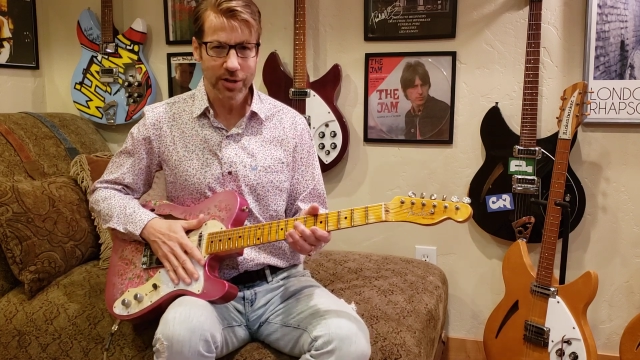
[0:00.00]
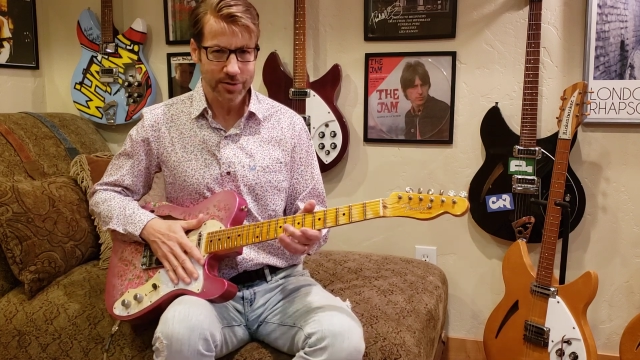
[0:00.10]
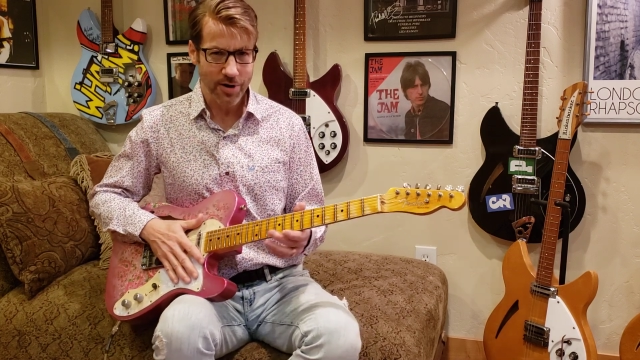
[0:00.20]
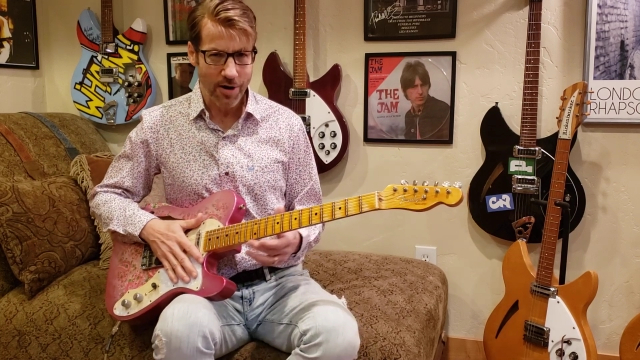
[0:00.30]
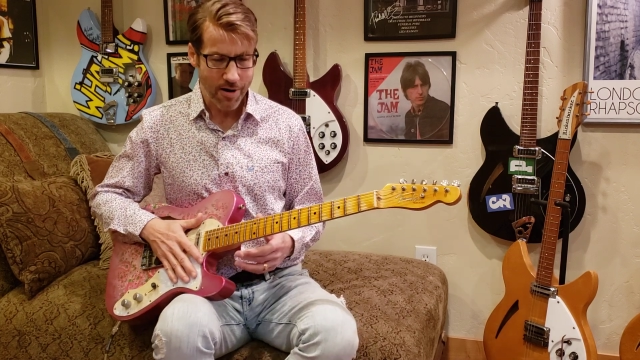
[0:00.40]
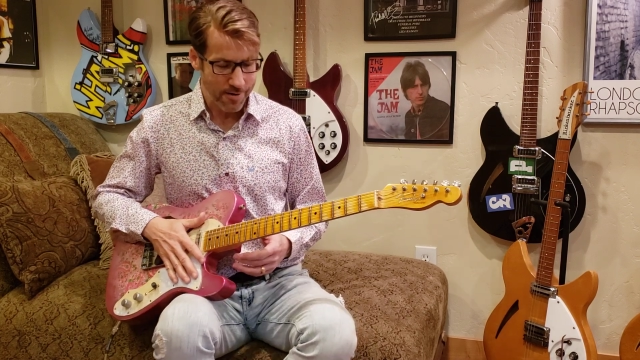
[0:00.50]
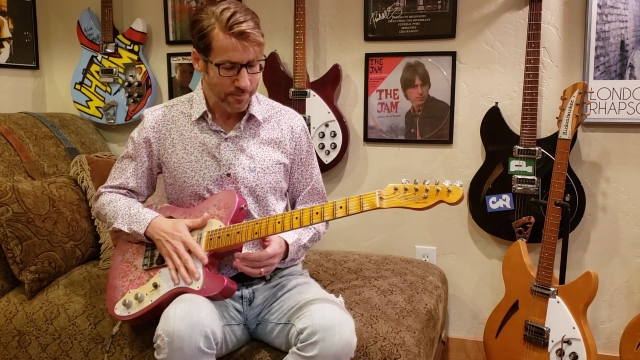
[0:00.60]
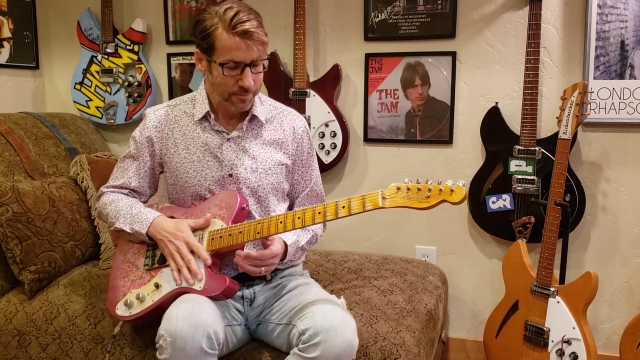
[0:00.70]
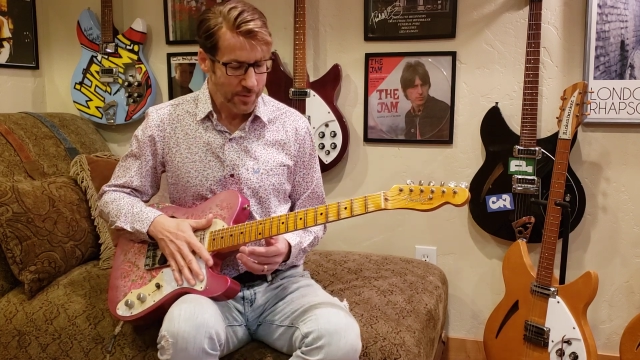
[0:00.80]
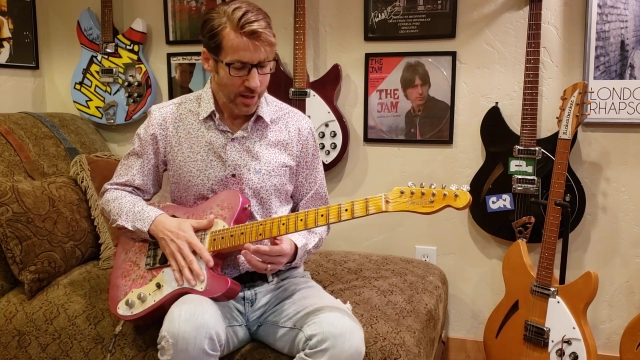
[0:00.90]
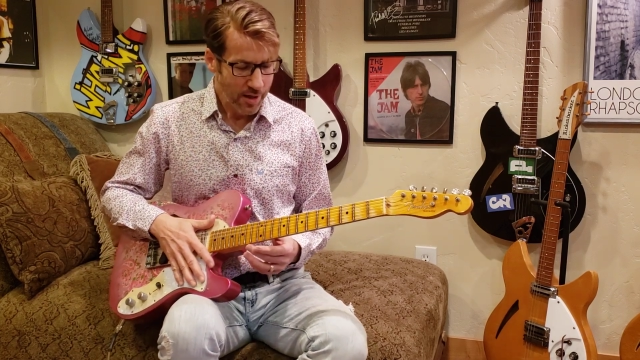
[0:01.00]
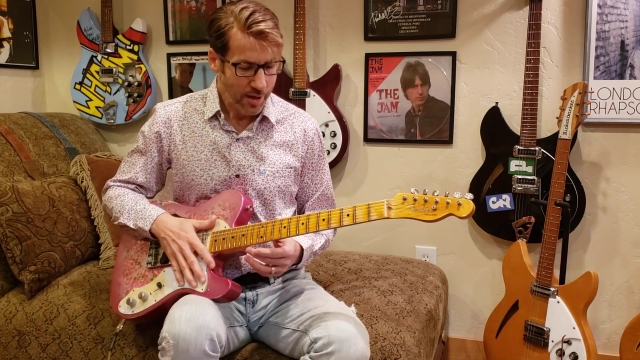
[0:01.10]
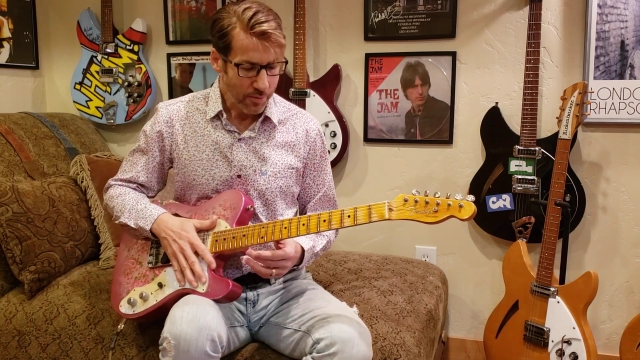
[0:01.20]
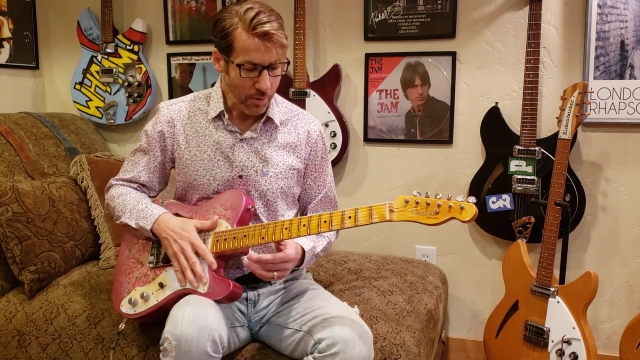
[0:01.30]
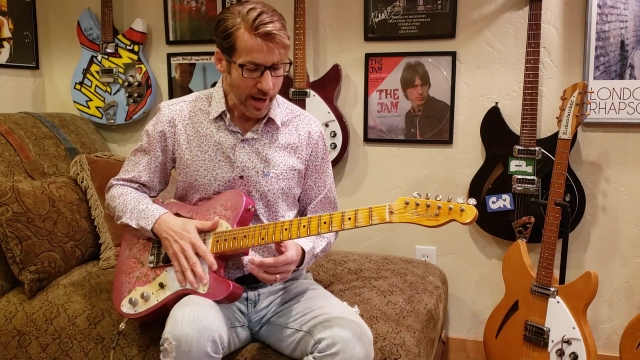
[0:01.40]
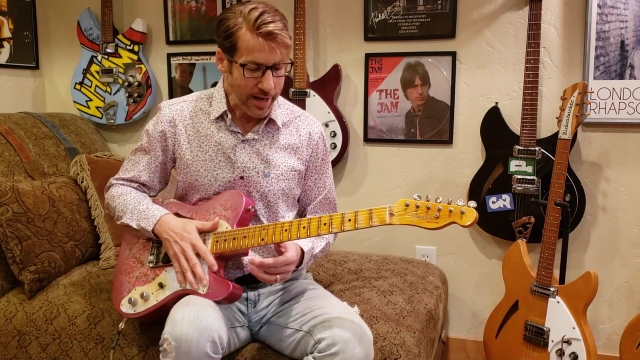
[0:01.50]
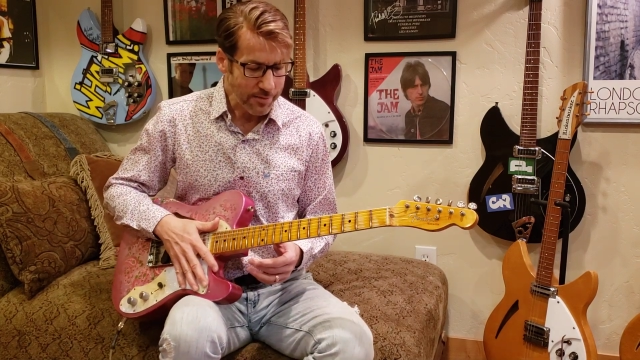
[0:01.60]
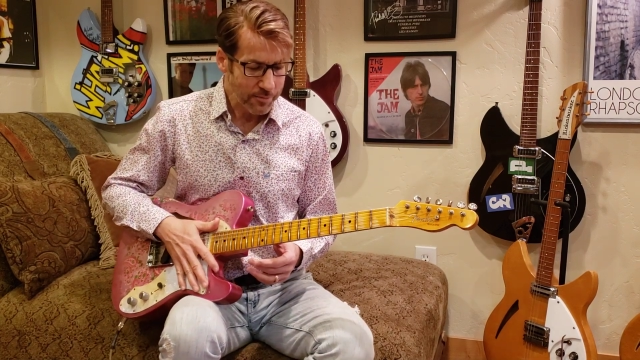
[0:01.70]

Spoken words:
guitar, right?